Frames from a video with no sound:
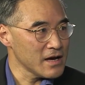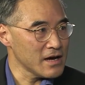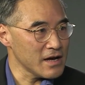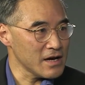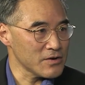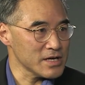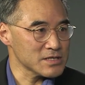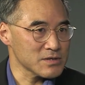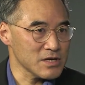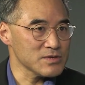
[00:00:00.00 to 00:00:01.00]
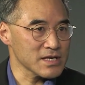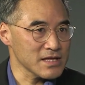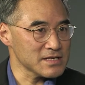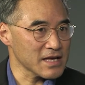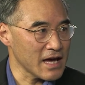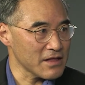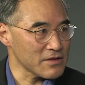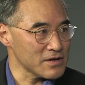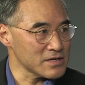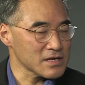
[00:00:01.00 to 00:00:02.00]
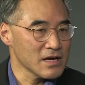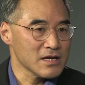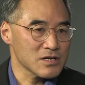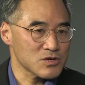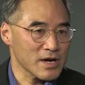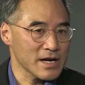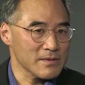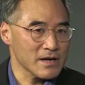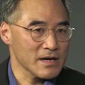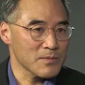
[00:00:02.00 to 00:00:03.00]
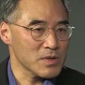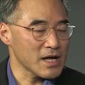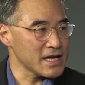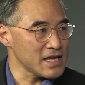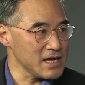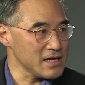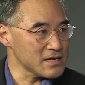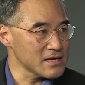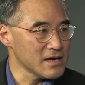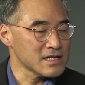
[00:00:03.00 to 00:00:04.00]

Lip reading: areas using these catheters to try and apply heat